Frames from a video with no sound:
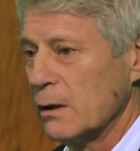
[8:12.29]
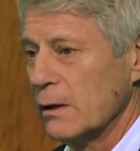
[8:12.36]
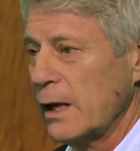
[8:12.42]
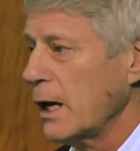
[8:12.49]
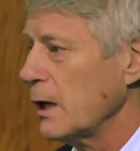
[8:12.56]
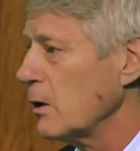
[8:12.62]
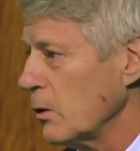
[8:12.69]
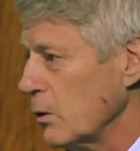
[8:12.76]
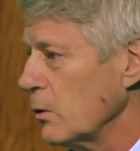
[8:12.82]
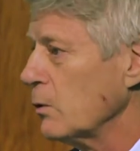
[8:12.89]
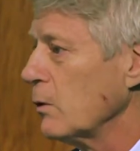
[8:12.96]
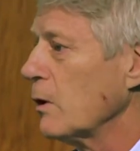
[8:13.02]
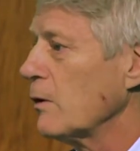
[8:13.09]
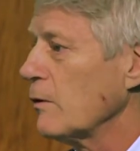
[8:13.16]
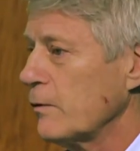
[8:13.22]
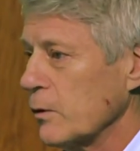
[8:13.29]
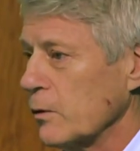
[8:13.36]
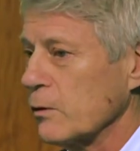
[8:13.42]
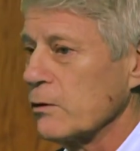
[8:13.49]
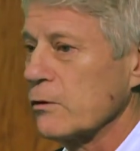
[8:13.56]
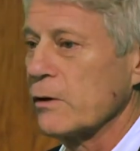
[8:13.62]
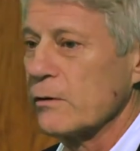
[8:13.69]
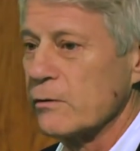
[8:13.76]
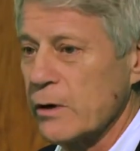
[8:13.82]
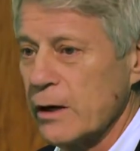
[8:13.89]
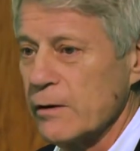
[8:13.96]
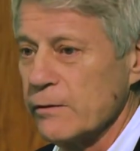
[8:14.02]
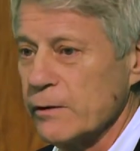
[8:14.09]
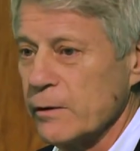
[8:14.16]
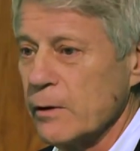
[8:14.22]
They had all the faults of
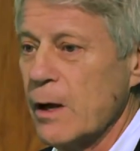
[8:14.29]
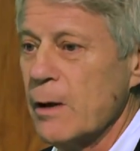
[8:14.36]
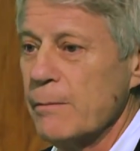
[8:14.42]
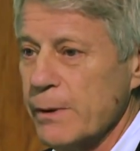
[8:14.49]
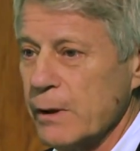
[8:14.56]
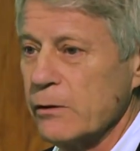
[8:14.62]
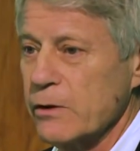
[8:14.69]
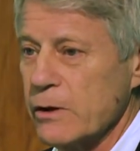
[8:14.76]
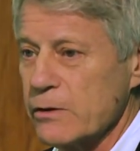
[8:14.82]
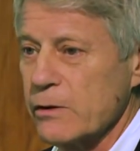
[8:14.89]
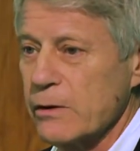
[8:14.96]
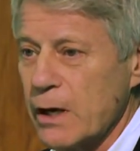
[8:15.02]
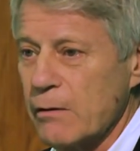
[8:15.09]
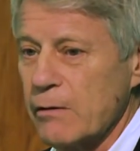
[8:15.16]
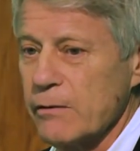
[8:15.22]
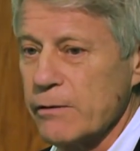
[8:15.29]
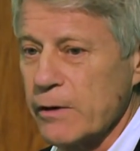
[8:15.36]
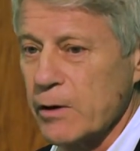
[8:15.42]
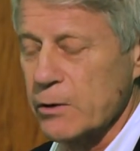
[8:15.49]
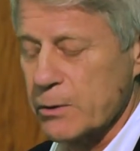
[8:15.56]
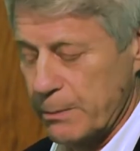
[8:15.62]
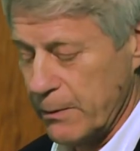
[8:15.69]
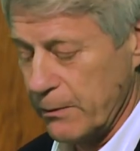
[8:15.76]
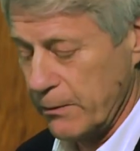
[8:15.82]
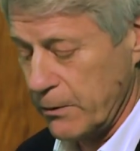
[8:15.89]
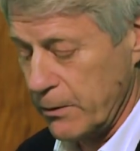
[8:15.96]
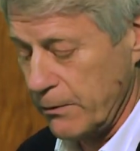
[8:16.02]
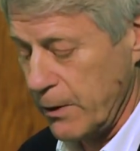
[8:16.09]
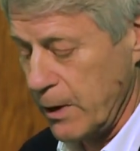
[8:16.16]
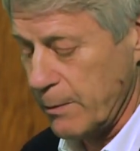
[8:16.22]
Grenfell built into their
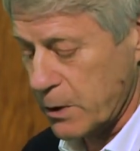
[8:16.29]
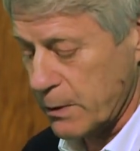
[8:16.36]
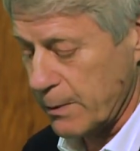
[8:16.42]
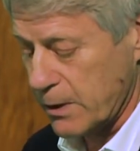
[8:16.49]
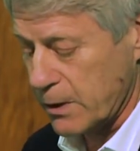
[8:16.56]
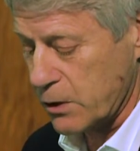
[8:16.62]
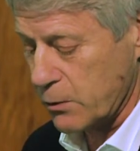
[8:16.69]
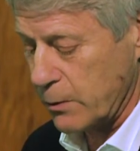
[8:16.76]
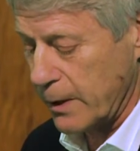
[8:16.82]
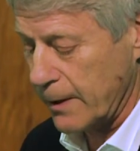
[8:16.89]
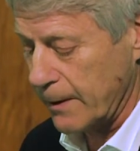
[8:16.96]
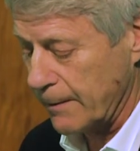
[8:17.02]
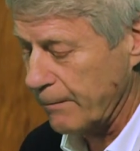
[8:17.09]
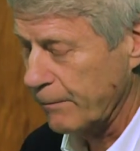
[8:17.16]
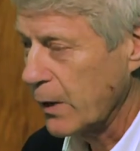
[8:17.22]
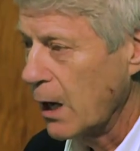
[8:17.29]
refurbishments as well.